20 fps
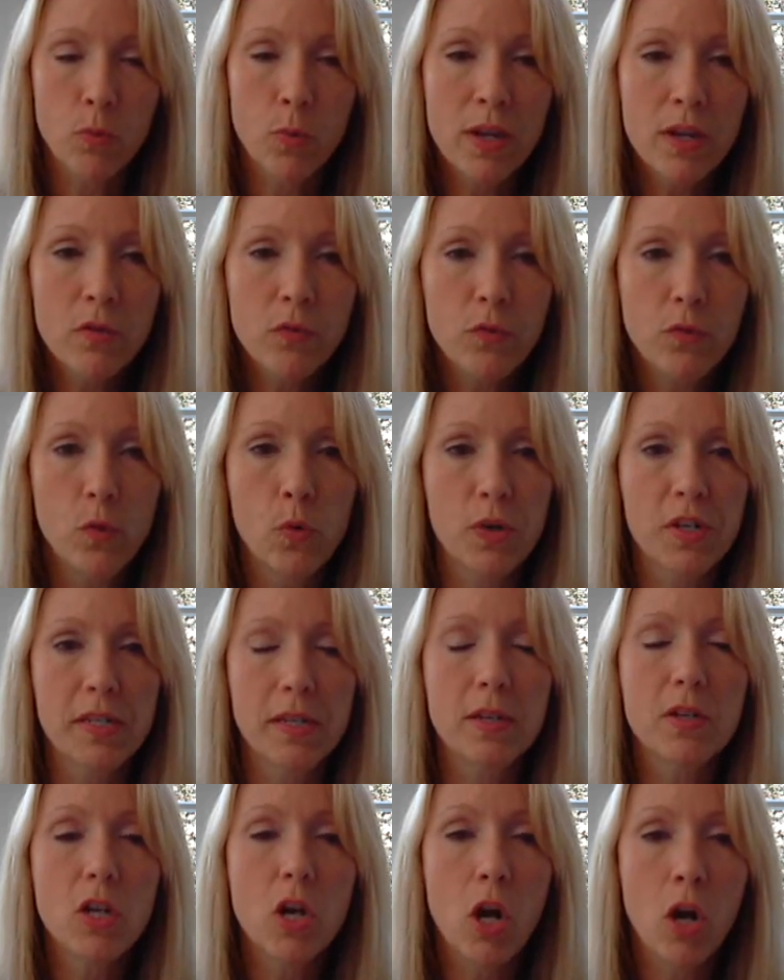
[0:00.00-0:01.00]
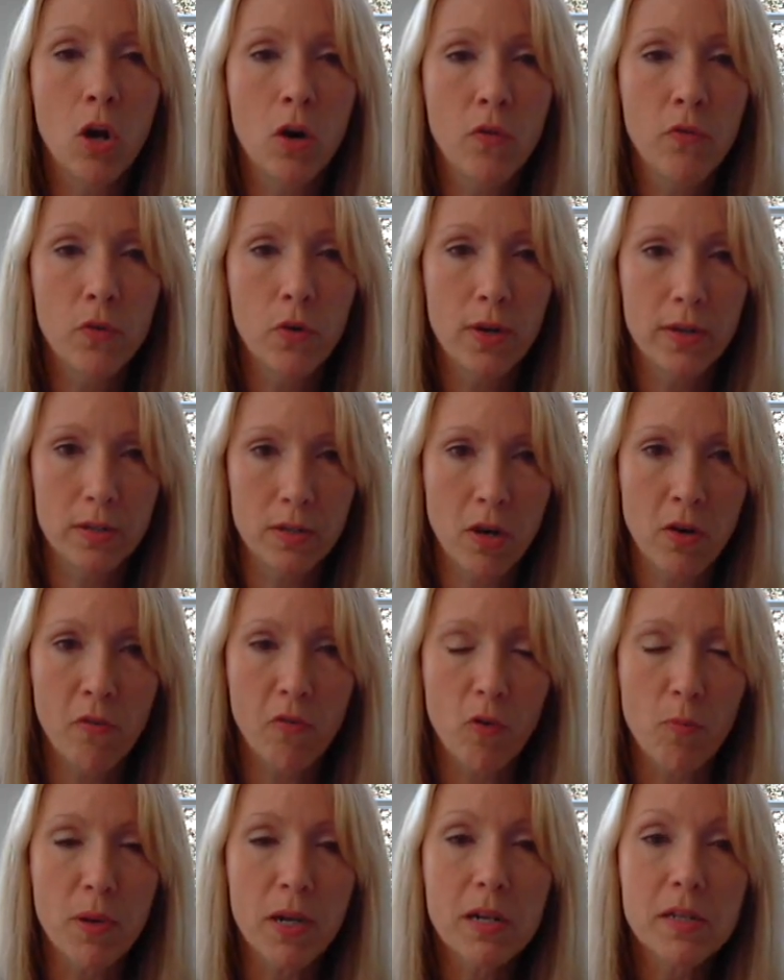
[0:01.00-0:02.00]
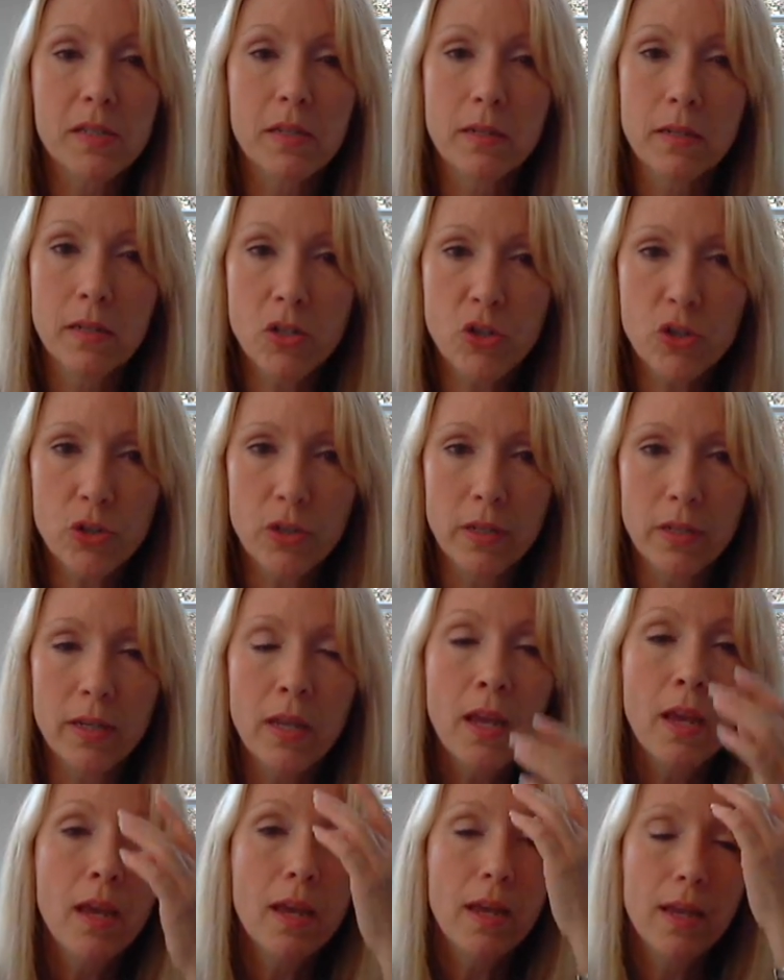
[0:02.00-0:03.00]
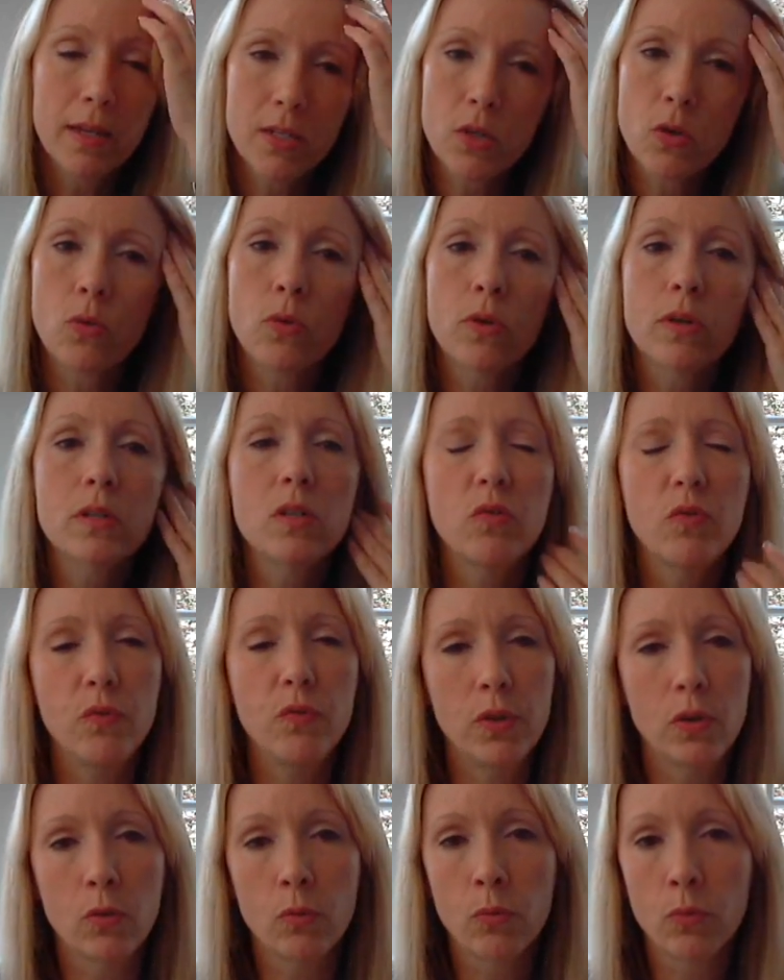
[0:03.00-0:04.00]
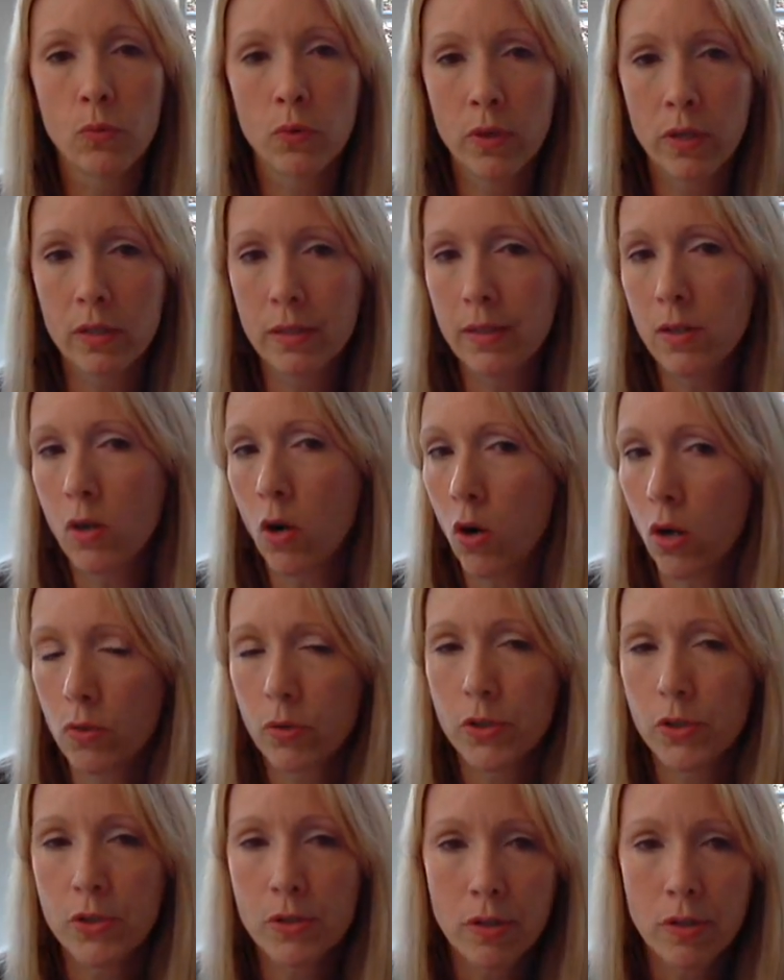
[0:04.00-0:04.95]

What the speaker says: Reinforce it over and over because initially it's going to feel really awkward.